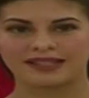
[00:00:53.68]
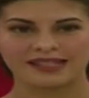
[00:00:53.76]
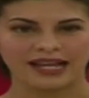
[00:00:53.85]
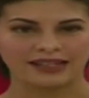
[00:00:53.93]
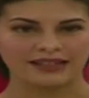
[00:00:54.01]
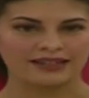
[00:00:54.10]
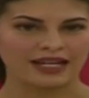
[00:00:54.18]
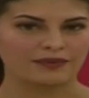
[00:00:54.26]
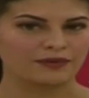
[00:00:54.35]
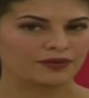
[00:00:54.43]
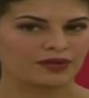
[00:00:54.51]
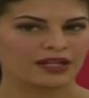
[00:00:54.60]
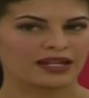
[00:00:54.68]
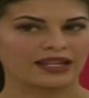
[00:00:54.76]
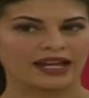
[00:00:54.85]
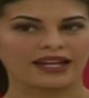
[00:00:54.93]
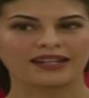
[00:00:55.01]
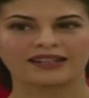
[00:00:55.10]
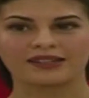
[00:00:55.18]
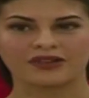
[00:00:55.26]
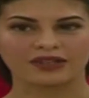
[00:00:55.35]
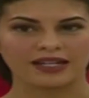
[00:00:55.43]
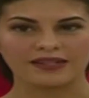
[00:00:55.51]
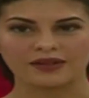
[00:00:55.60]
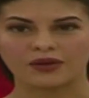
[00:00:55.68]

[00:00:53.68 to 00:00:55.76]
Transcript: exactly the type of food that I like. It's got less